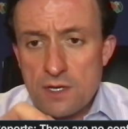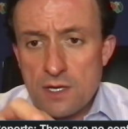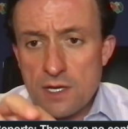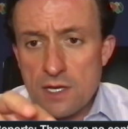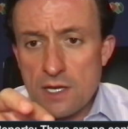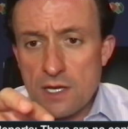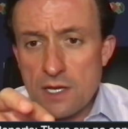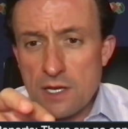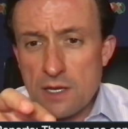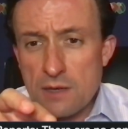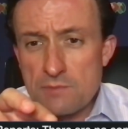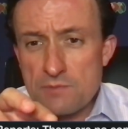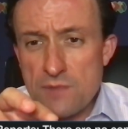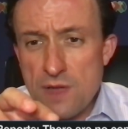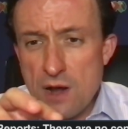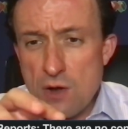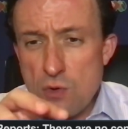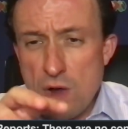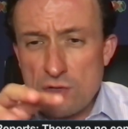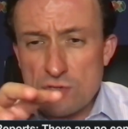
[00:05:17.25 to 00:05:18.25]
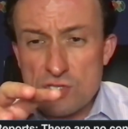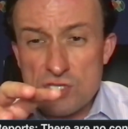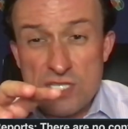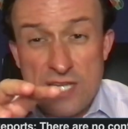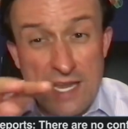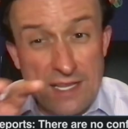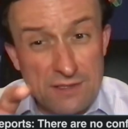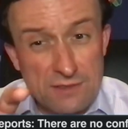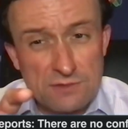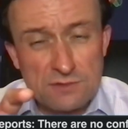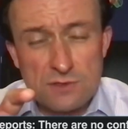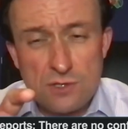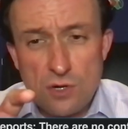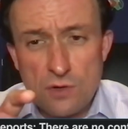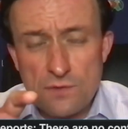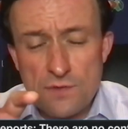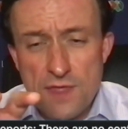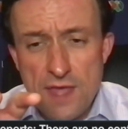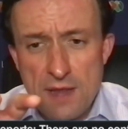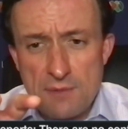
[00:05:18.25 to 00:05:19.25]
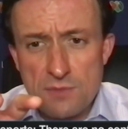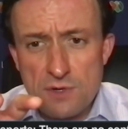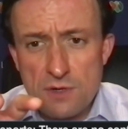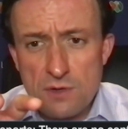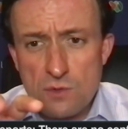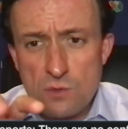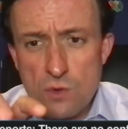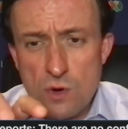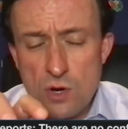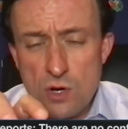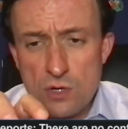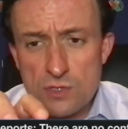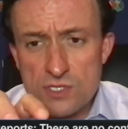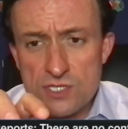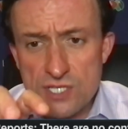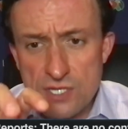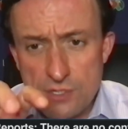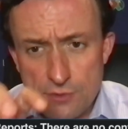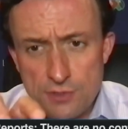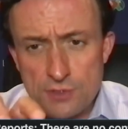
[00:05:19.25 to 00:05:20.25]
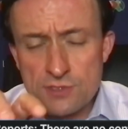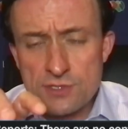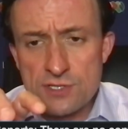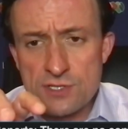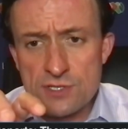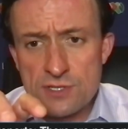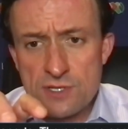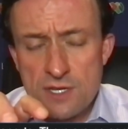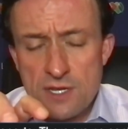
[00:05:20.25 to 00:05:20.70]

around 10 of them were serious,